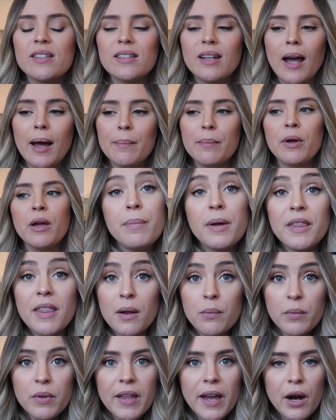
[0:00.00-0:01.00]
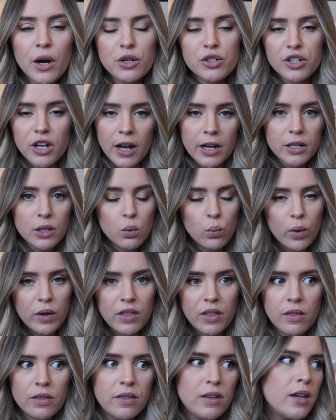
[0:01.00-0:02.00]
step but then when they are done with
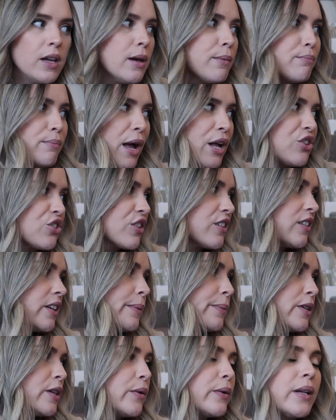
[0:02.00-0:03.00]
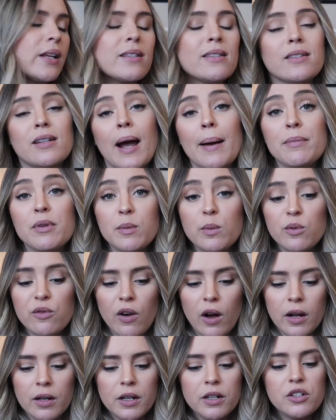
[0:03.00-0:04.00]
the magic sleep suit and it's time to move
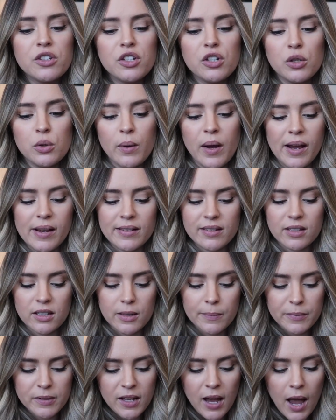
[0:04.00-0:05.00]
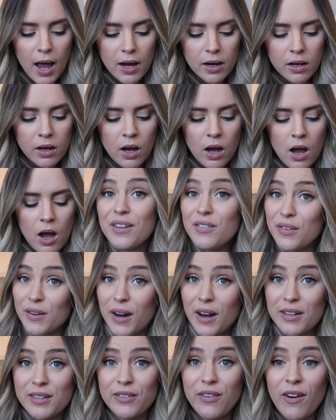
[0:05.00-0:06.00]
on to a sleep sack if you guys